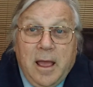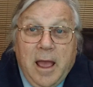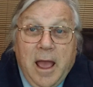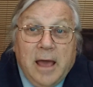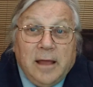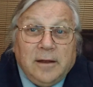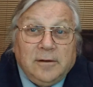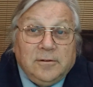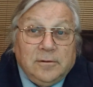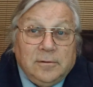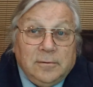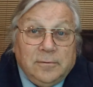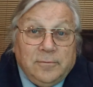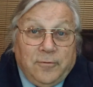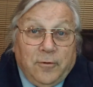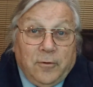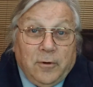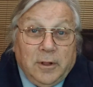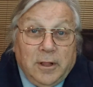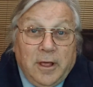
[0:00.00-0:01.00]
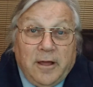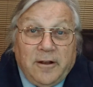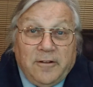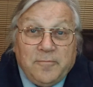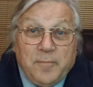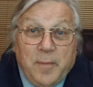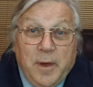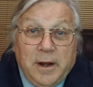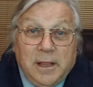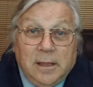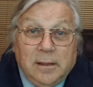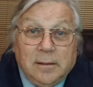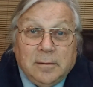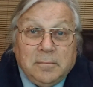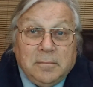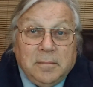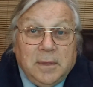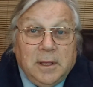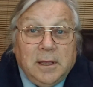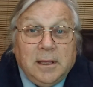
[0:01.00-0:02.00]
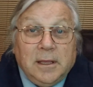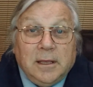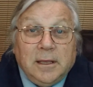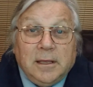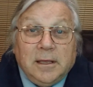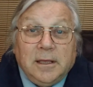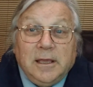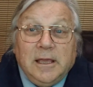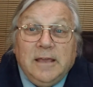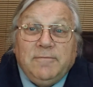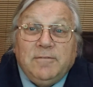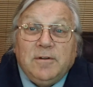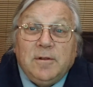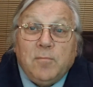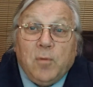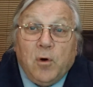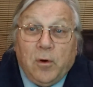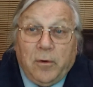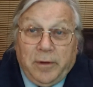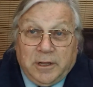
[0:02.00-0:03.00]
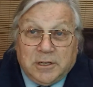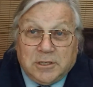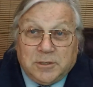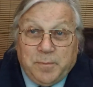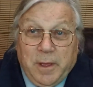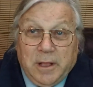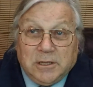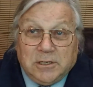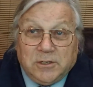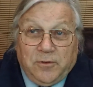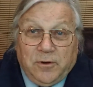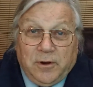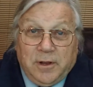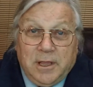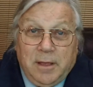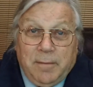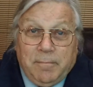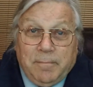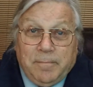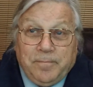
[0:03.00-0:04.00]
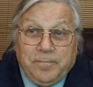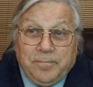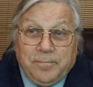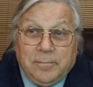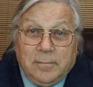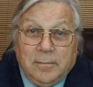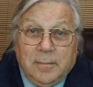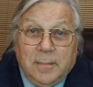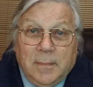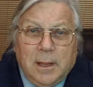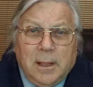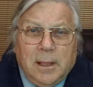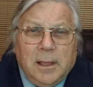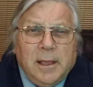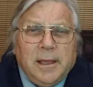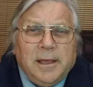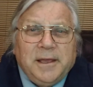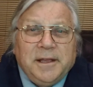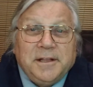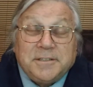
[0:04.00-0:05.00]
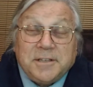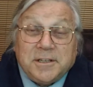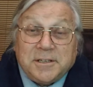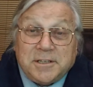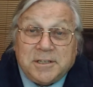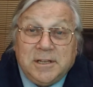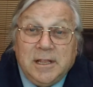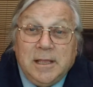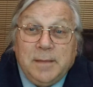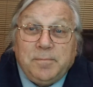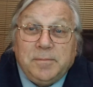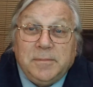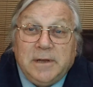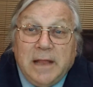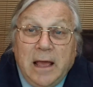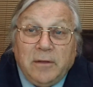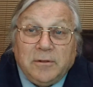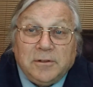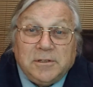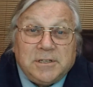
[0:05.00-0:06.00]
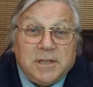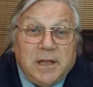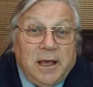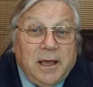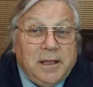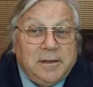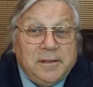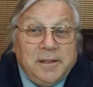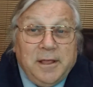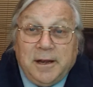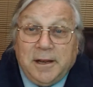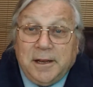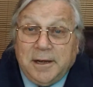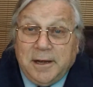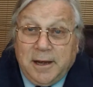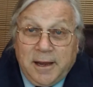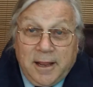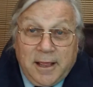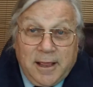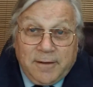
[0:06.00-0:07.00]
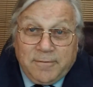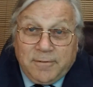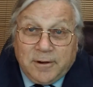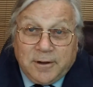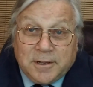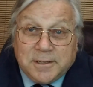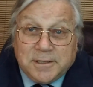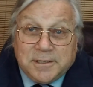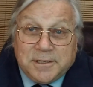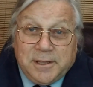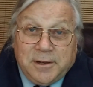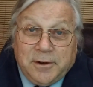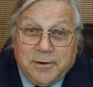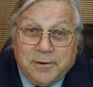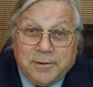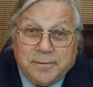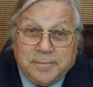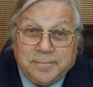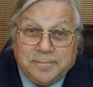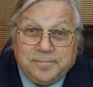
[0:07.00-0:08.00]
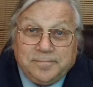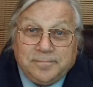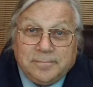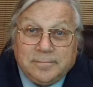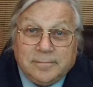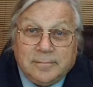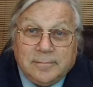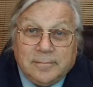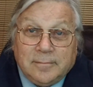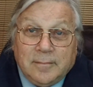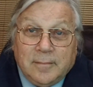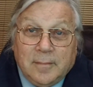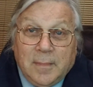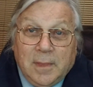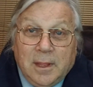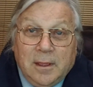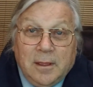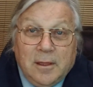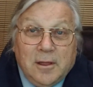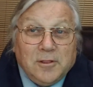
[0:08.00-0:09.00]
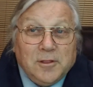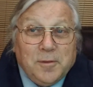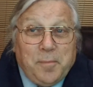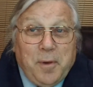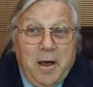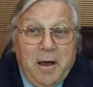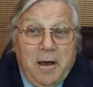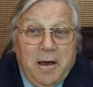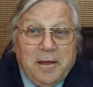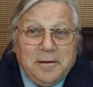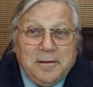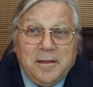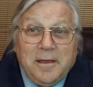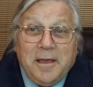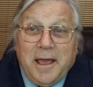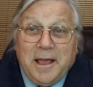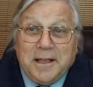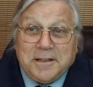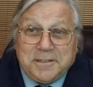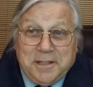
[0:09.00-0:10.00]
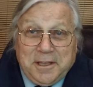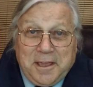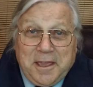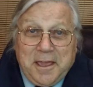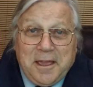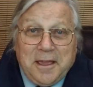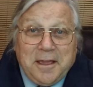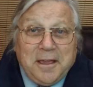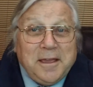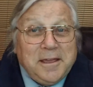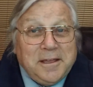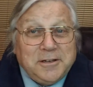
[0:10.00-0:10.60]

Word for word: and for a lot of money, even more expense for him. It's a steep downside that he never considered. The pawn has the king